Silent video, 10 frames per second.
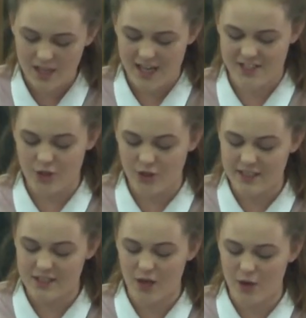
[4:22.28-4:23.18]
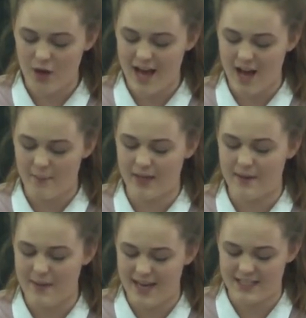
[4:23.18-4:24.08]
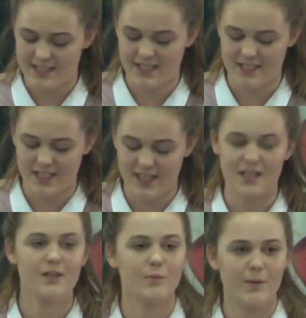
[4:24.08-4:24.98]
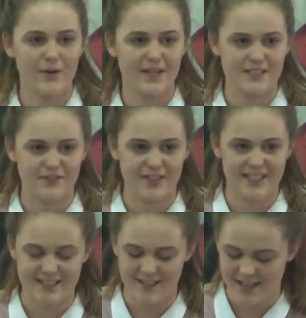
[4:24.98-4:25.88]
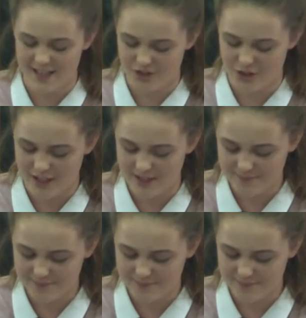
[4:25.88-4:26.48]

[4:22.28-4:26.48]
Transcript: I truly don't know how I'm going to manage next year when we're at different ends of the country.